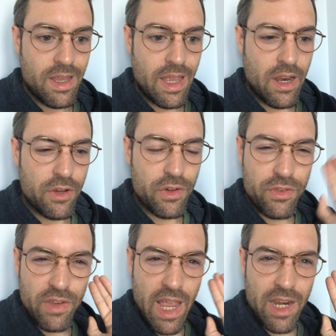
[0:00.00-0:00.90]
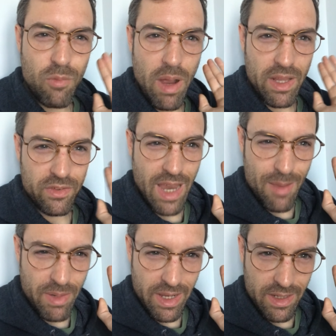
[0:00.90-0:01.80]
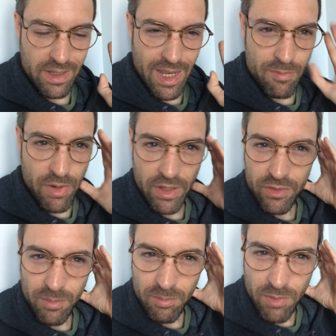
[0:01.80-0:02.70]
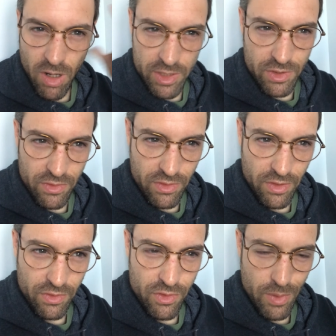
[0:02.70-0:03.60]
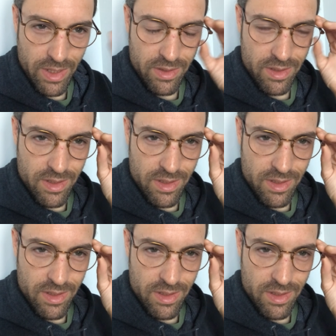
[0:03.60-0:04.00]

and understand why it's happening and bring some consciousness to it.